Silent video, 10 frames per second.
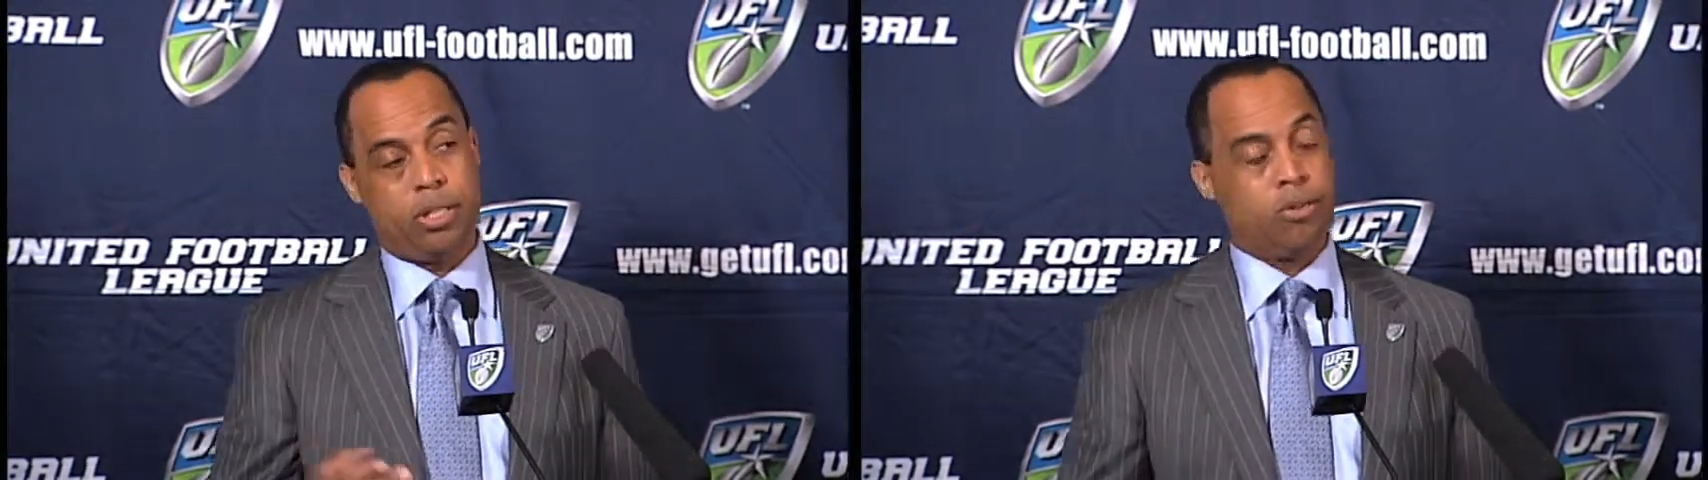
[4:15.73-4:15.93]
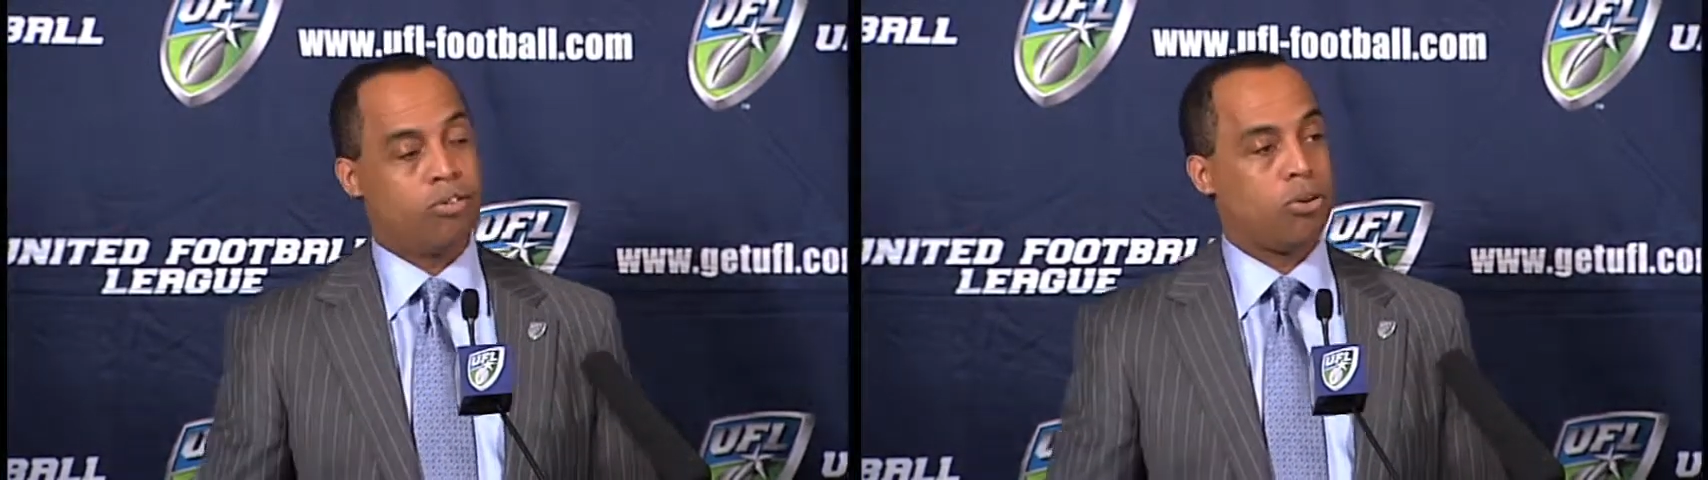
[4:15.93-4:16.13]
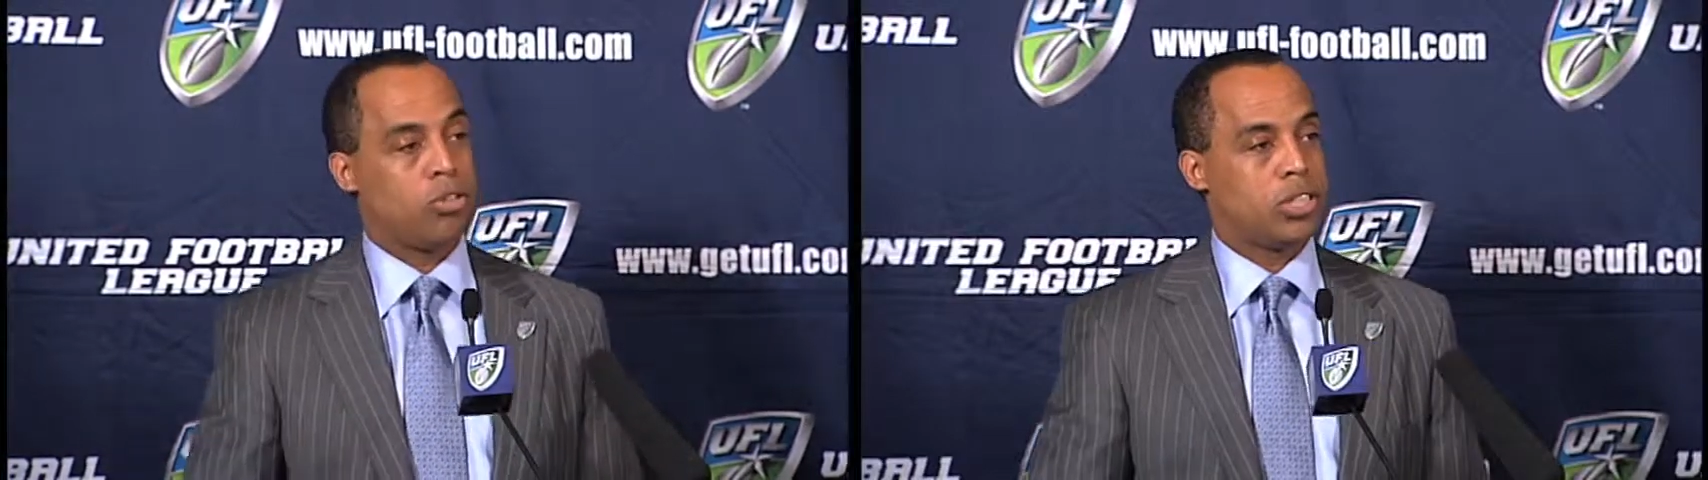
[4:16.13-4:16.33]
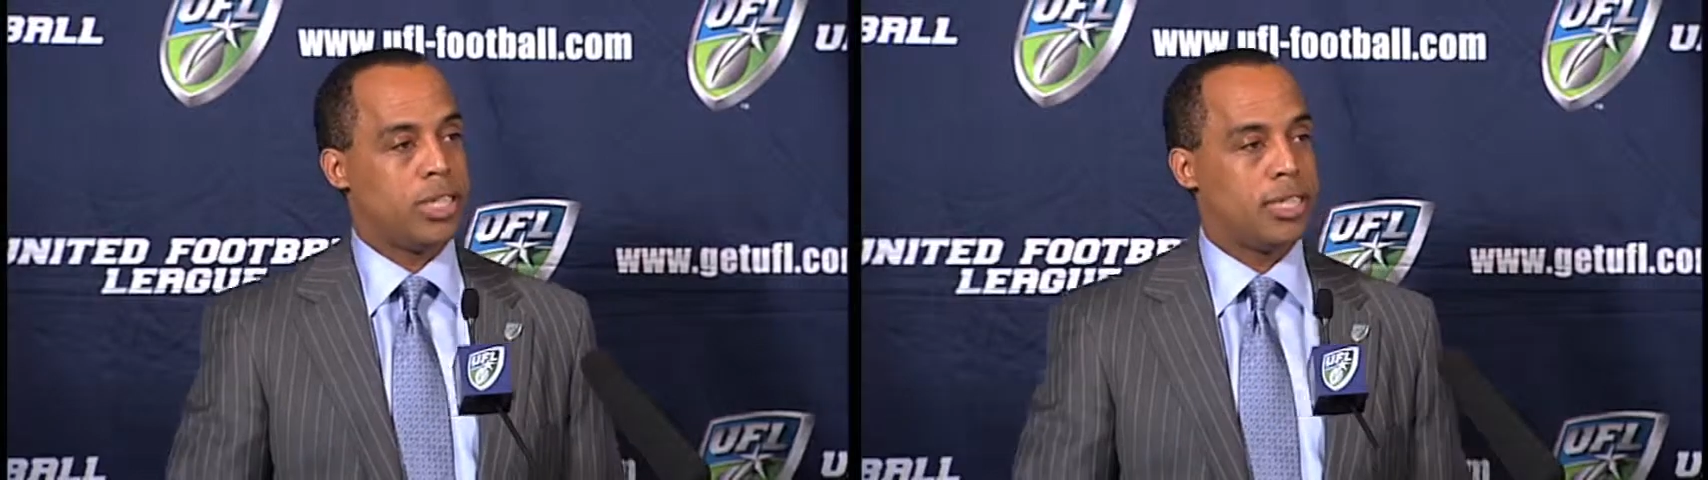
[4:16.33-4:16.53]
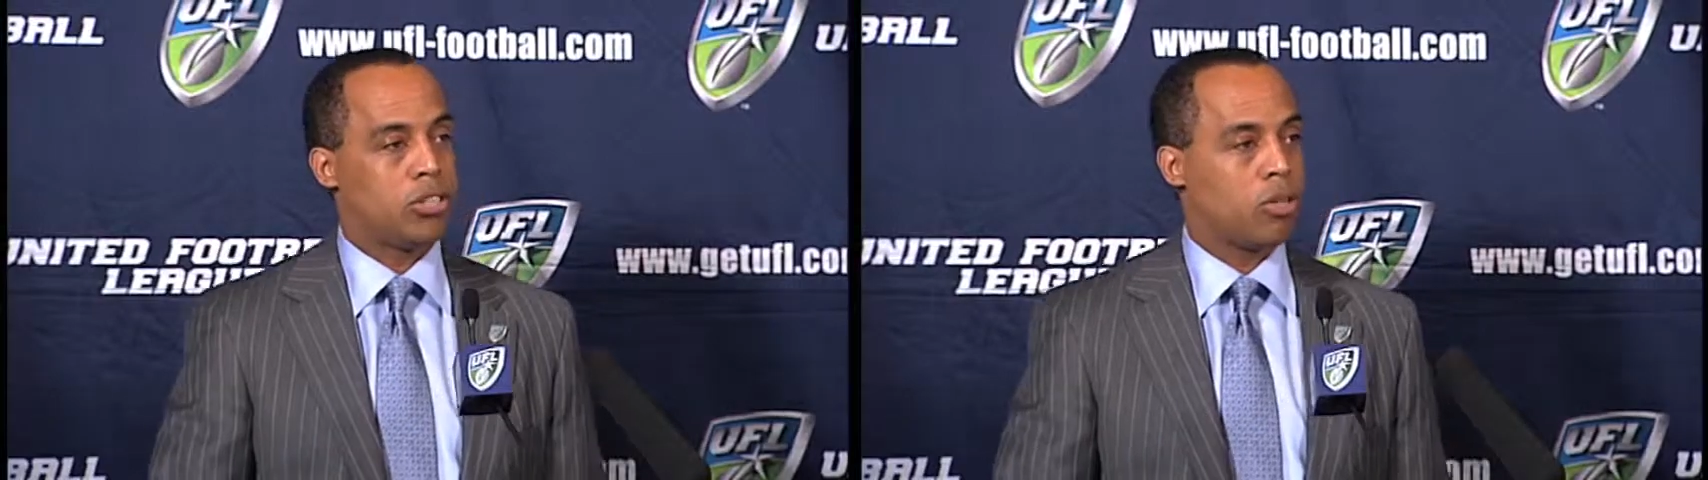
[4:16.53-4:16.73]
university
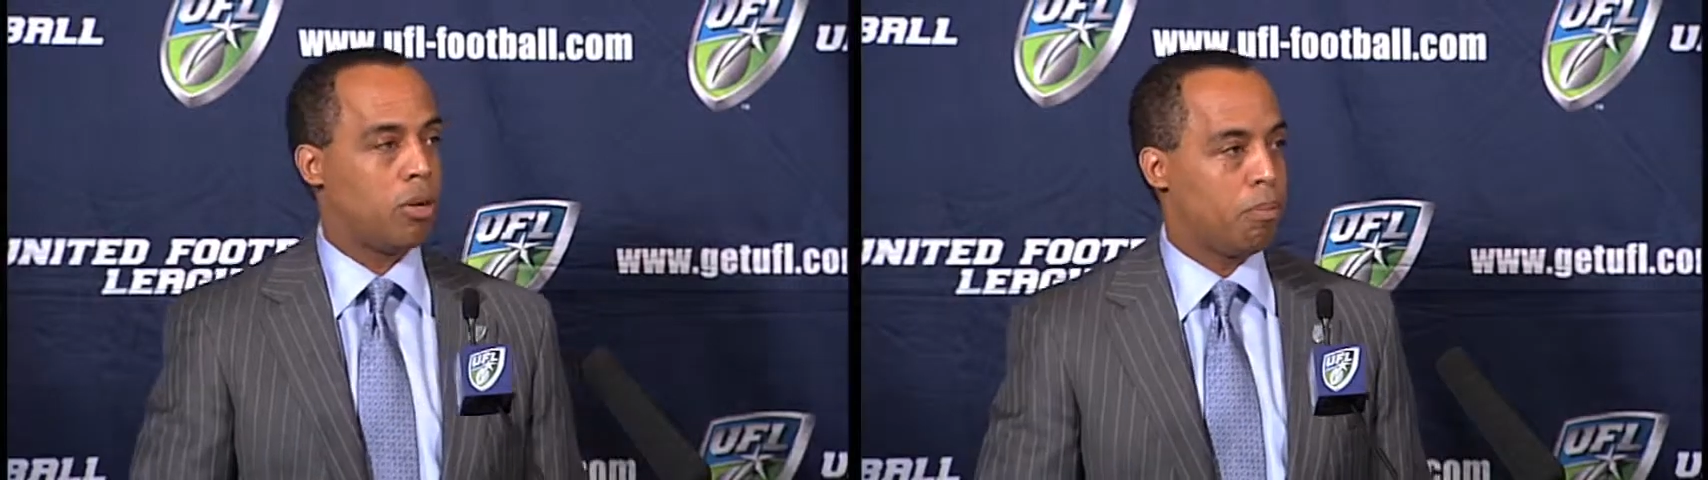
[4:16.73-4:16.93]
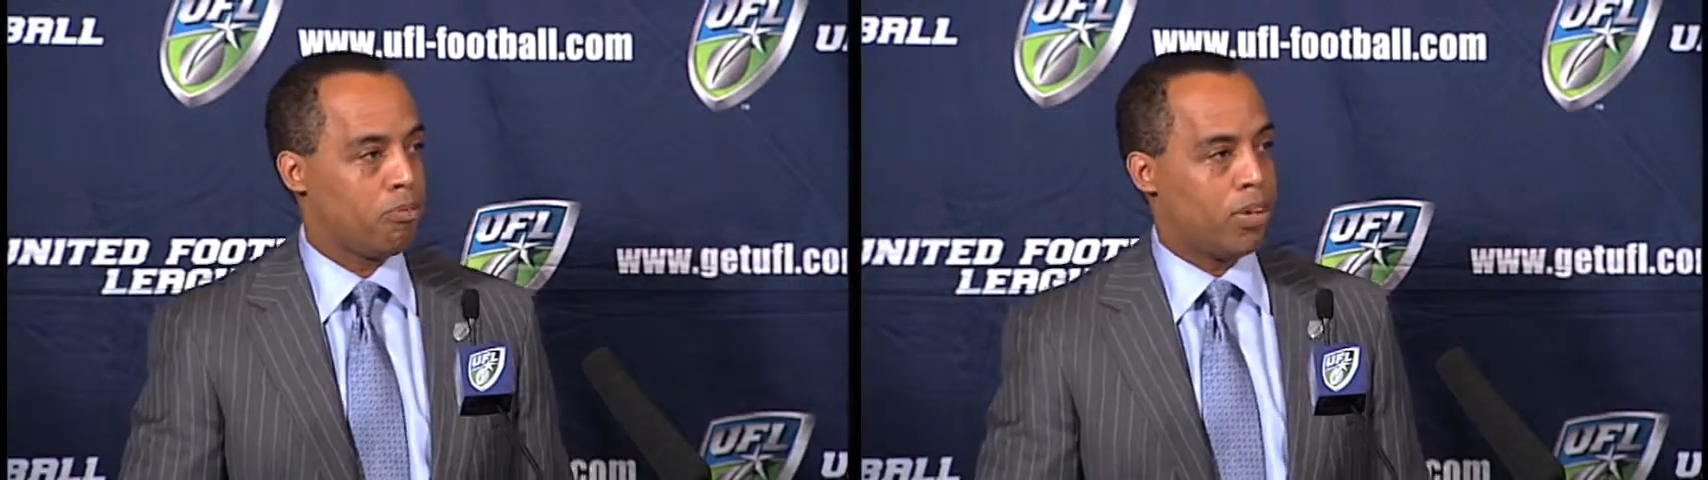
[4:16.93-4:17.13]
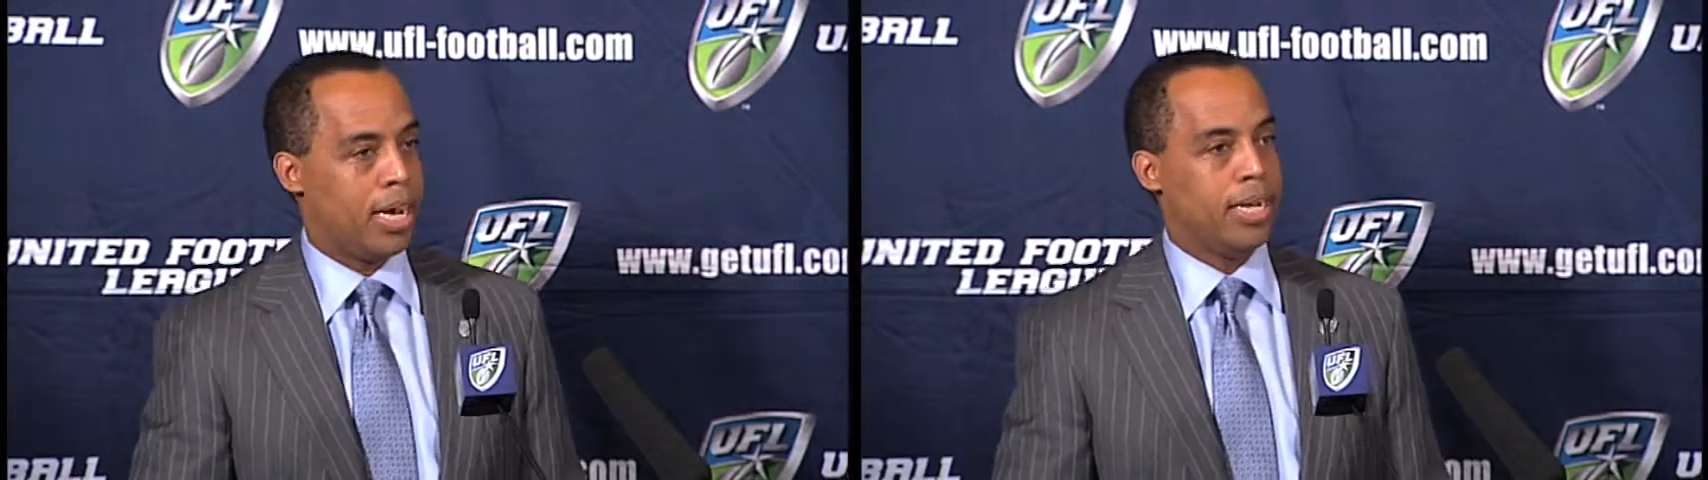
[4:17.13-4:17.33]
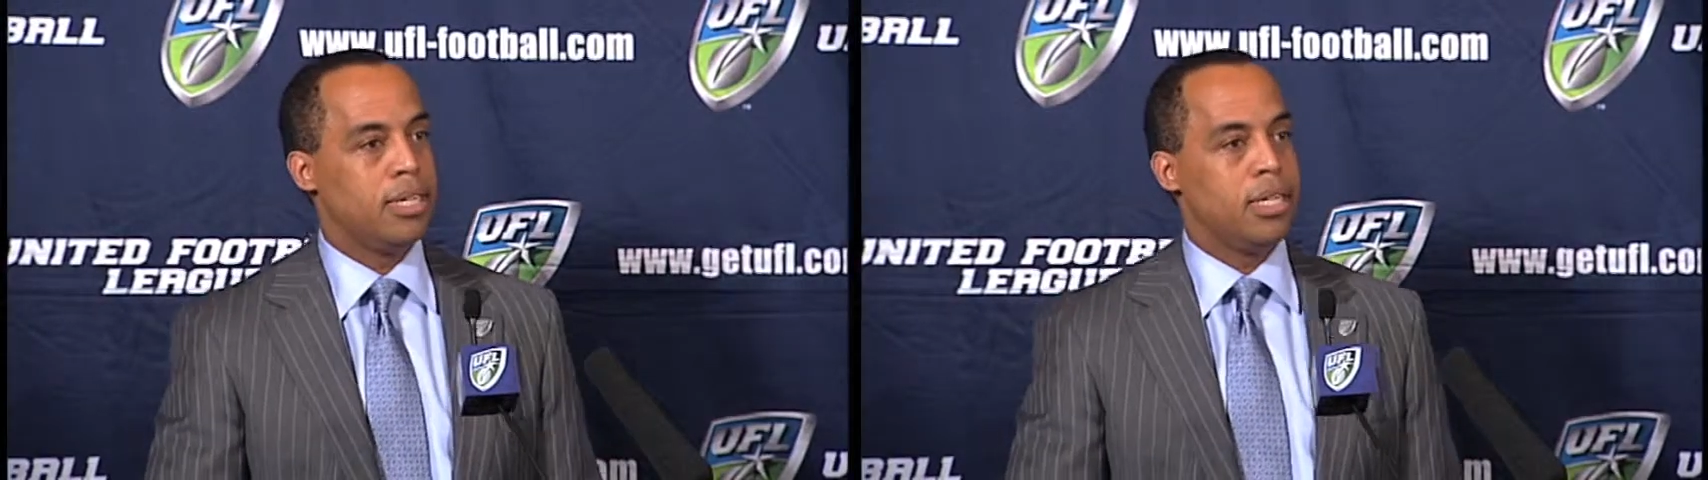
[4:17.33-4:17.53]
that's going to provide